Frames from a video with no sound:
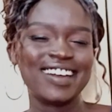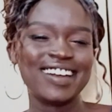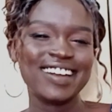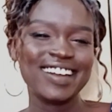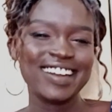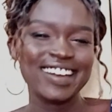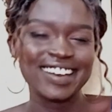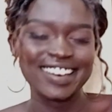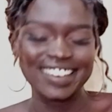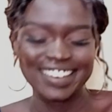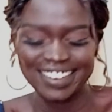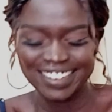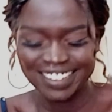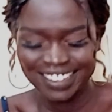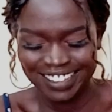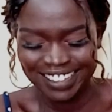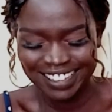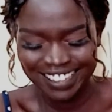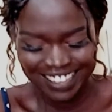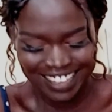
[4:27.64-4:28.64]

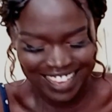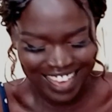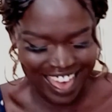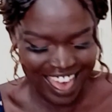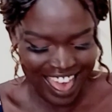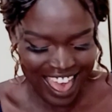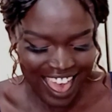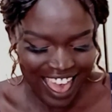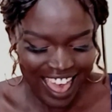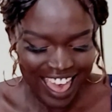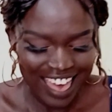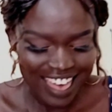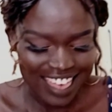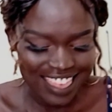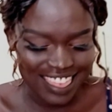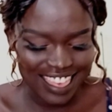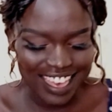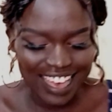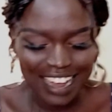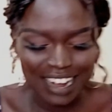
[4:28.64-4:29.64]

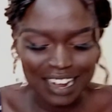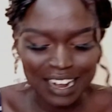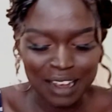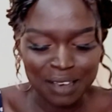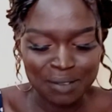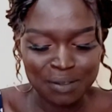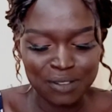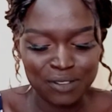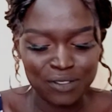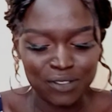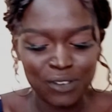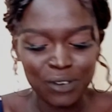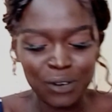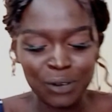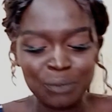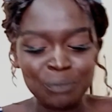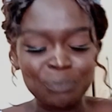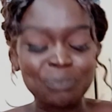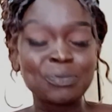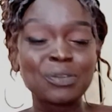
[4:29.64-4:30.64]
Then number
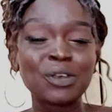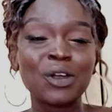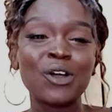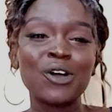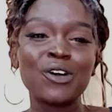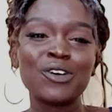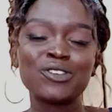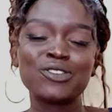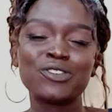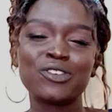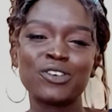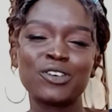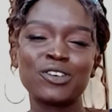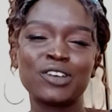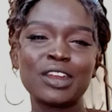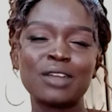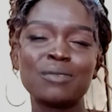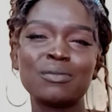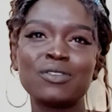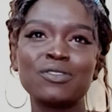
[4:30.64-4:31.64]
four,
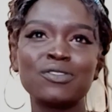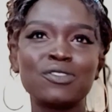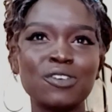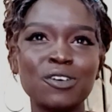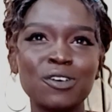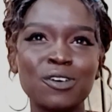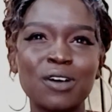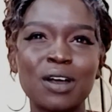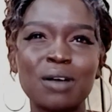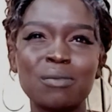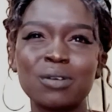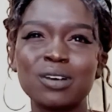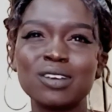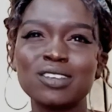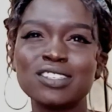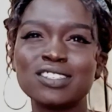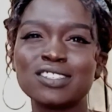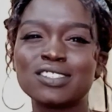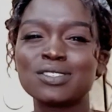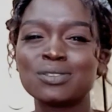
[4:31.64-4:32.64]
I'm
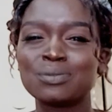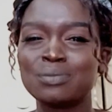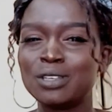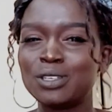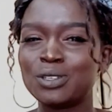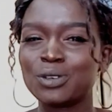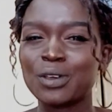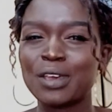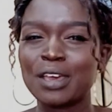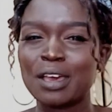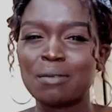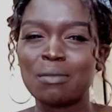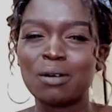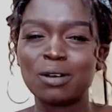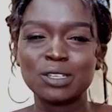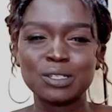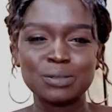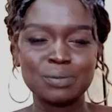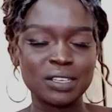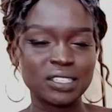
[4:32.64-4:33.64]
going just to be talking
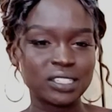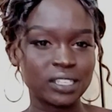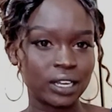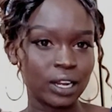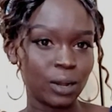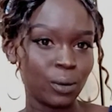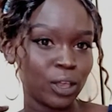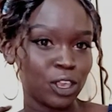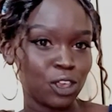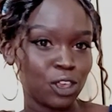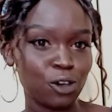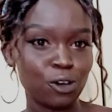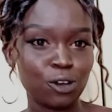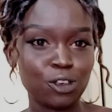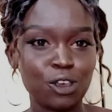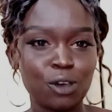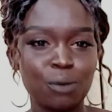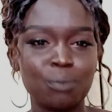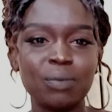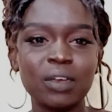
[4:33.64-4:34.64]
about basically when you're
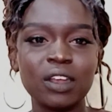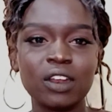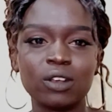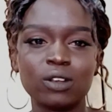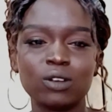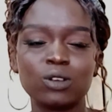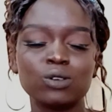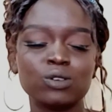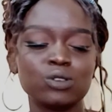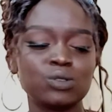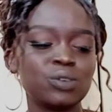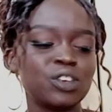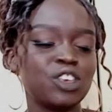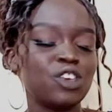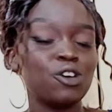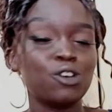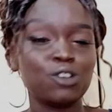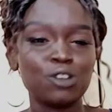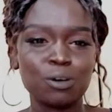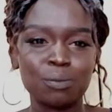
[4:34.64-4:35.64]
on your period, because
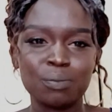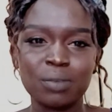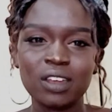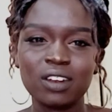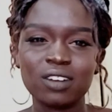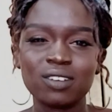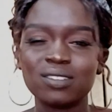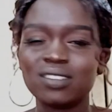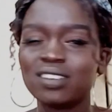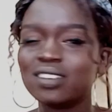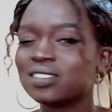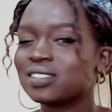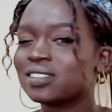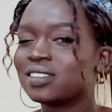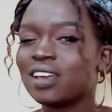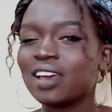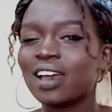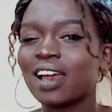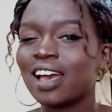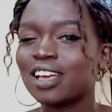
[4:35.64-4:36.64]
when you're on your period, this
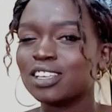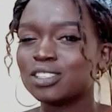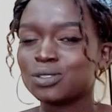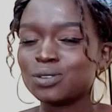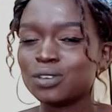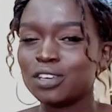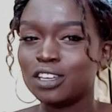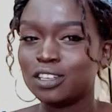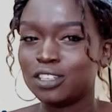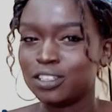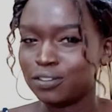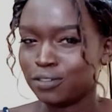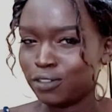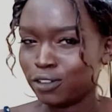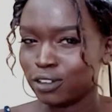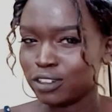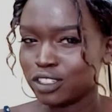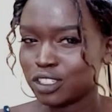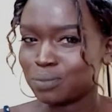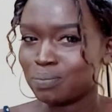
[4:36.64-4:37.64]
thing has, it
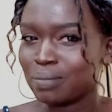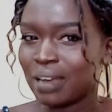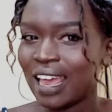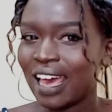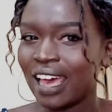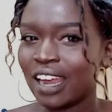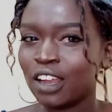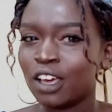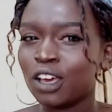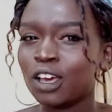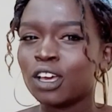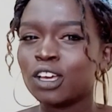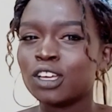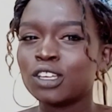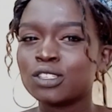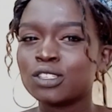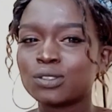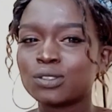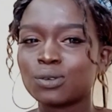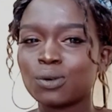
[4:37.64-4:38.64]
involves blood.
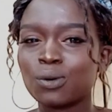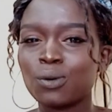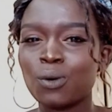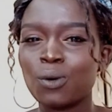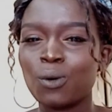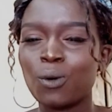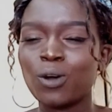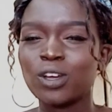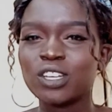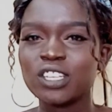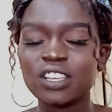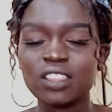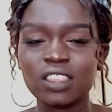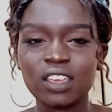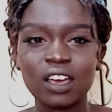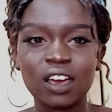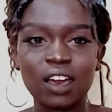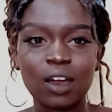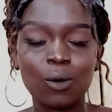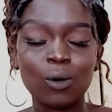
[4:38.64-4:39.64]
So what I
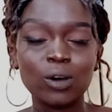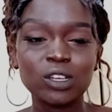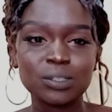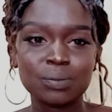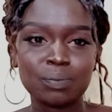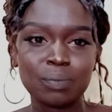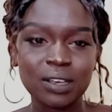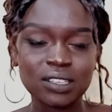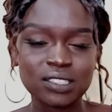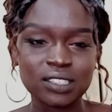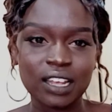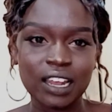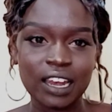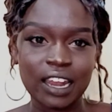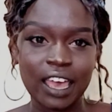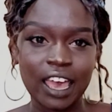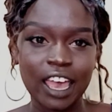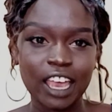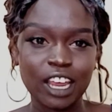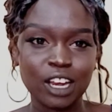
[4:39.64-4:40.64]
think, what
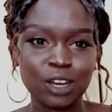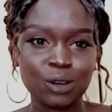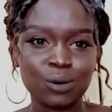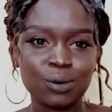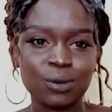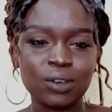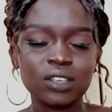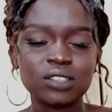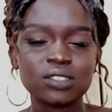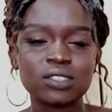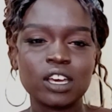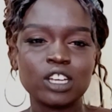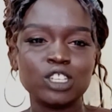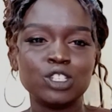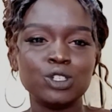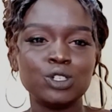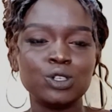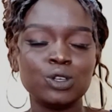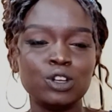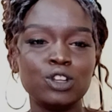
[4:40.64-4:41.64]
personally I do is
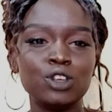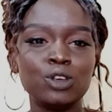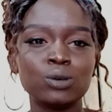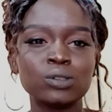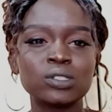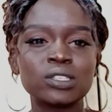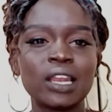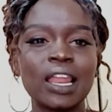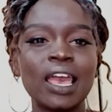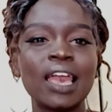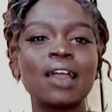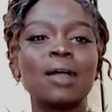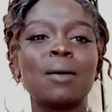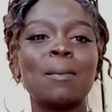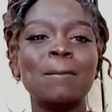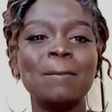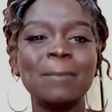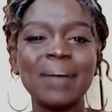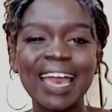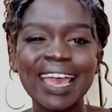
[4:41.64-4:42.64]
that you should use like
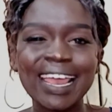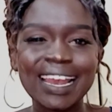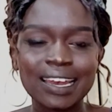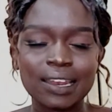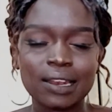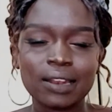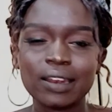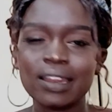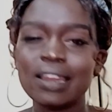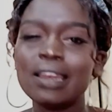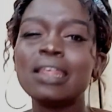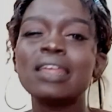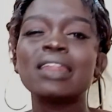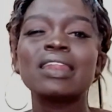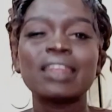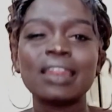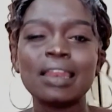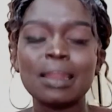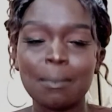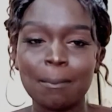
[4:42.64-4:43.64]
mild, really,
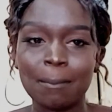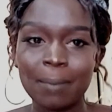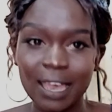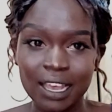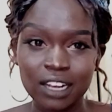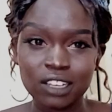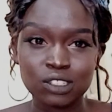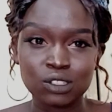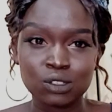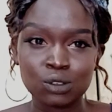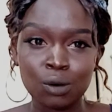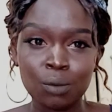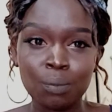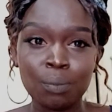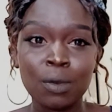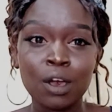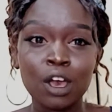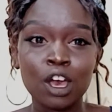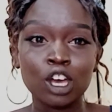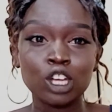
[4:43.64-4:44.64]
really mild
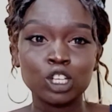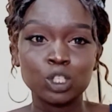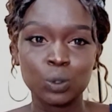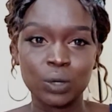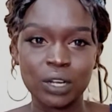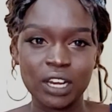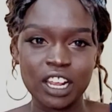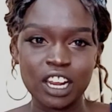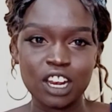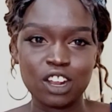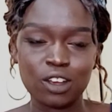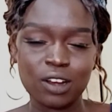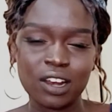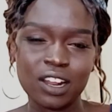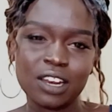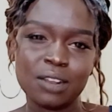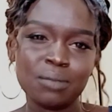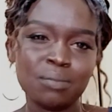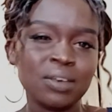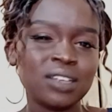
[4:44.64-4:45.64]
soap to clean your
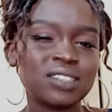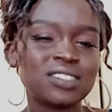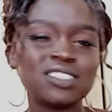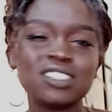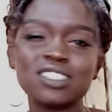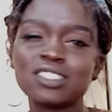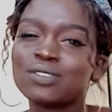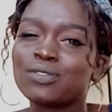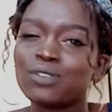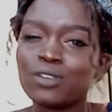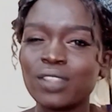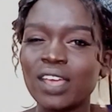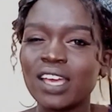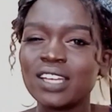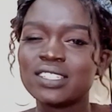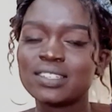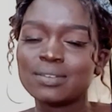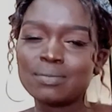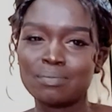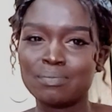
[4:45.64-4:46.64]
lady bits, just for
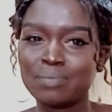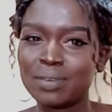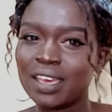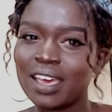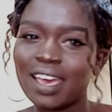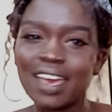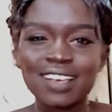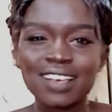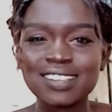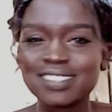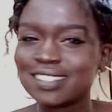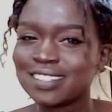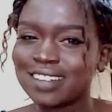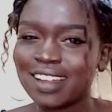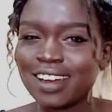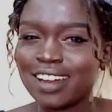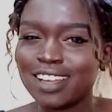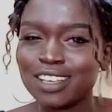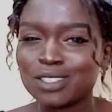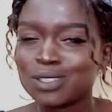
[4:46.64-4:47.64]
that the
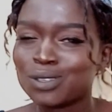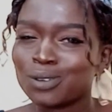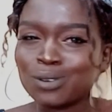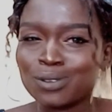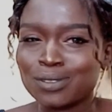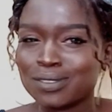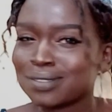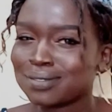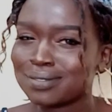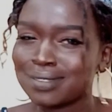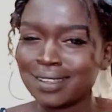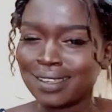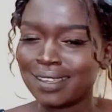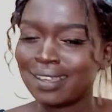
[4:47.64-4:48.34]
extraness, because